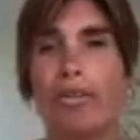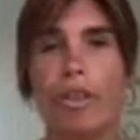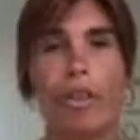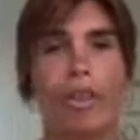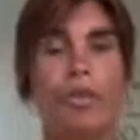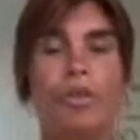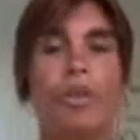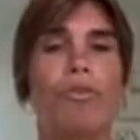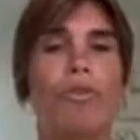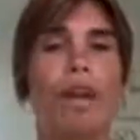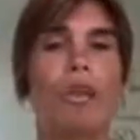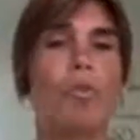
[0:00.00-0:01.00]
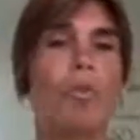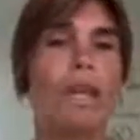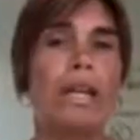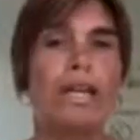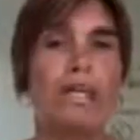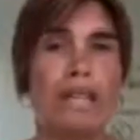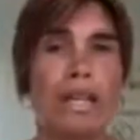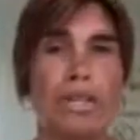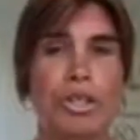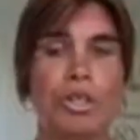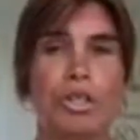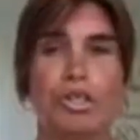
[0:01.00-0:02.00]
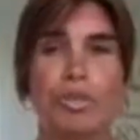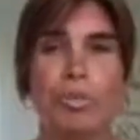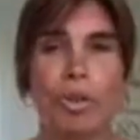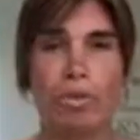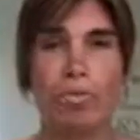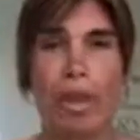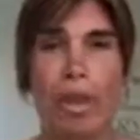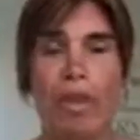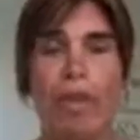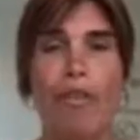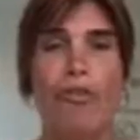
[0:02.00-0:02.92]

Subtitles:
sort of like weekly sessions with me